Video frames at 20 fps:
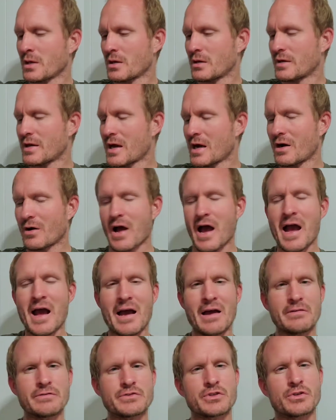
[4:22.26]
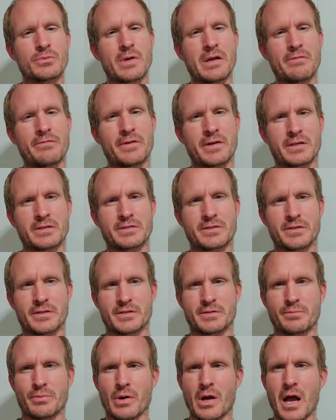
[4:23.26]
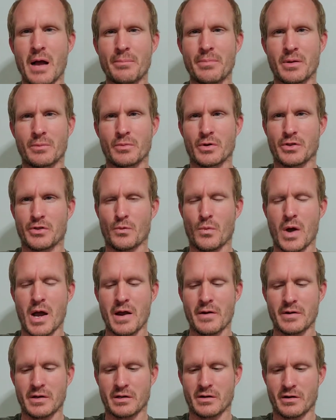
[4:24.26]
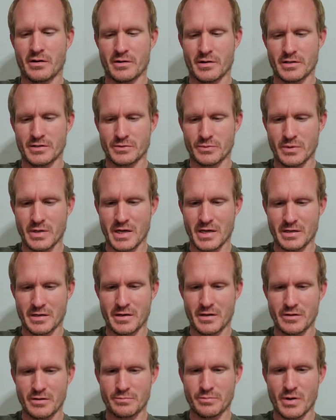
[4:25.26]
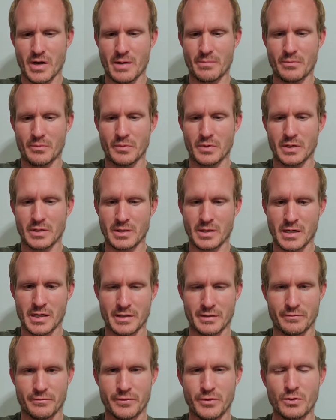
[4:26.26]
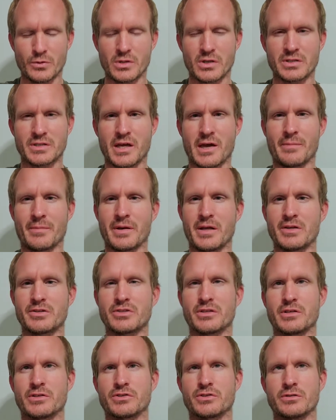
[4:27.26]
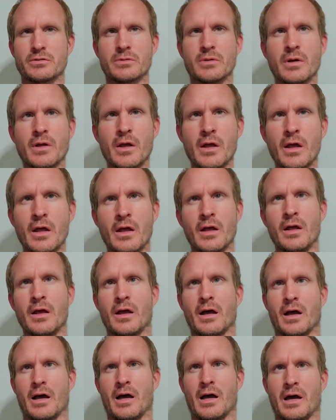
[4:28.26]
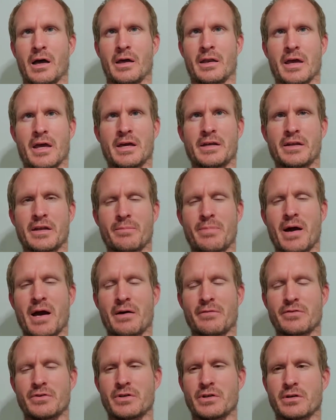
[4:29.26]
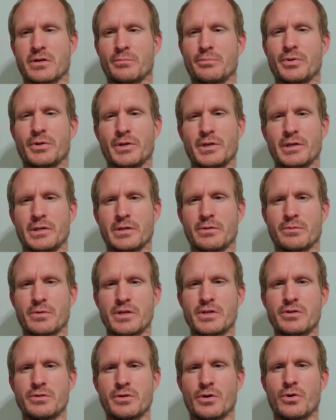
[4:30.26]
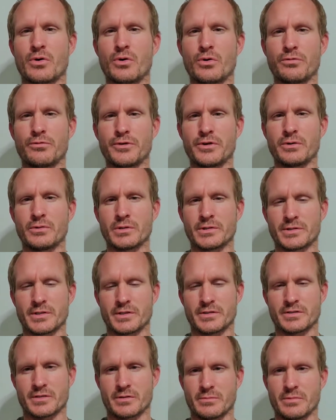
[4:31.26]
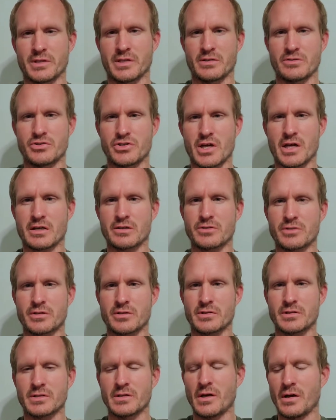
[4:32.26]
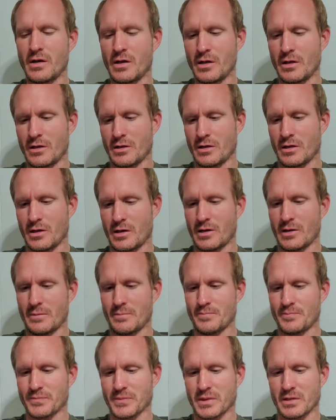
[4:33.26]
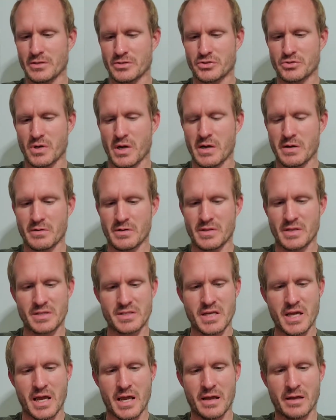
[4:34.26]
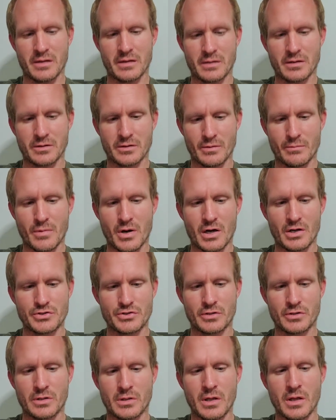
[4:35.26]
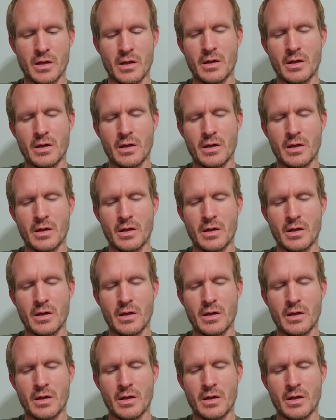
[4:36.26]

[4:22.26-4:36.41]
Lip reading: Now, after we fixed this problem with the wiring harness, we had another problem. I had a fuel contamination issue, and I ended up having to completely redo the whole fuel system, the injectors, the strainer in the tank, the module